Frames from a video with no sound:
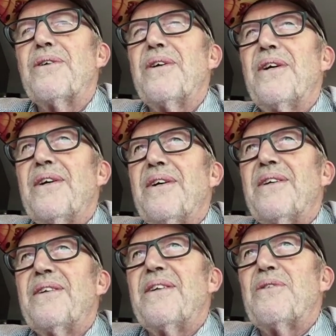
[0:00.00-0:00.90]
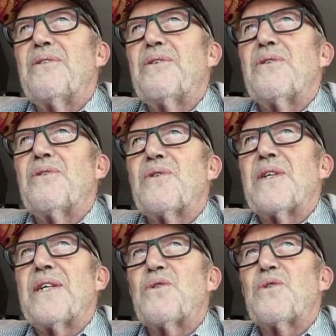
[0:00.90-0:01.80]
it's
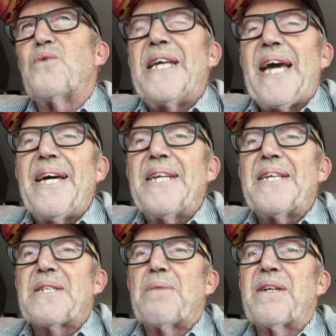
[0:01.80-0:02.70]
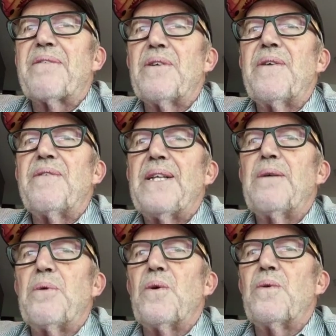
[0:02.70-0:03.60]
really added something very
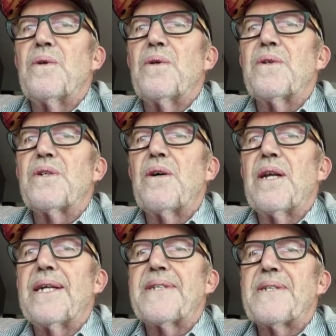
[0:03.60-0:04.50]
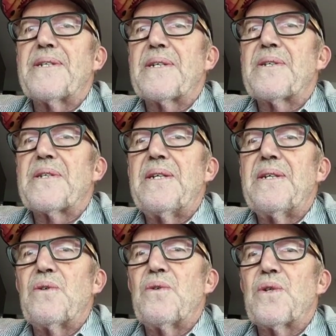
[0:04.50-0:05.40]
valuable in the total artistic
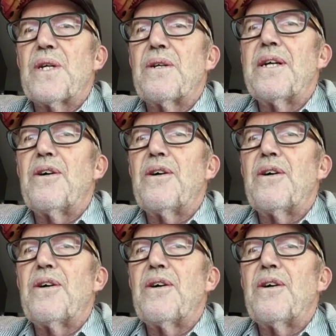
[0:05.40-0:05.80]
scene in New Zealand.